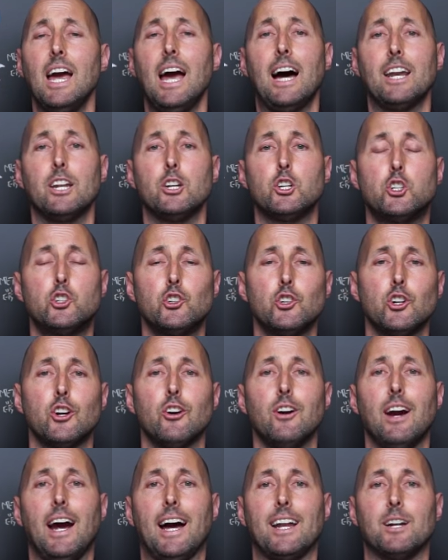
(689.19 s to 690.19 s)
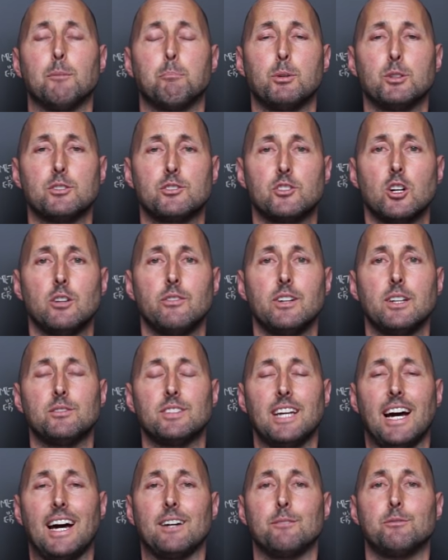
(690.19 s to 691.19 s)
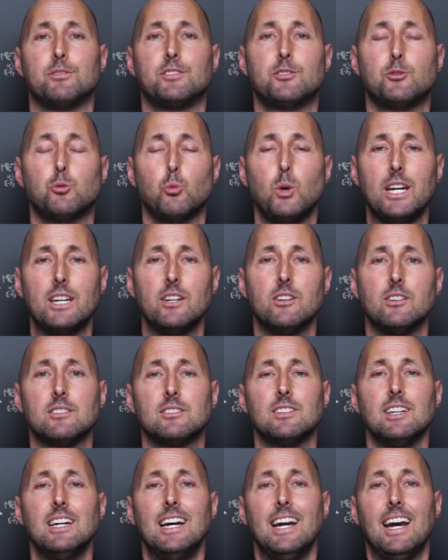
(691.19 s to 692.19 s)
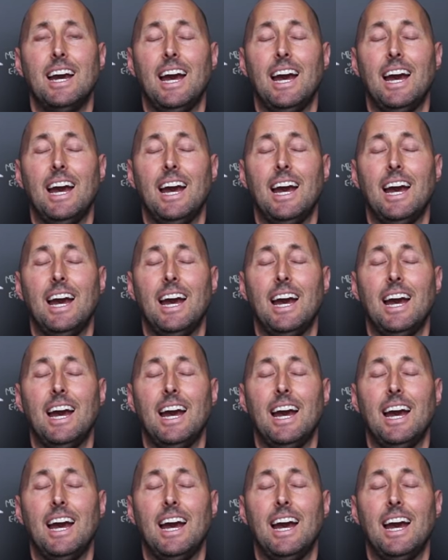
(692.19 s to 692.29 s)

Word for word: added sugar, added preservatives, added sweeteners,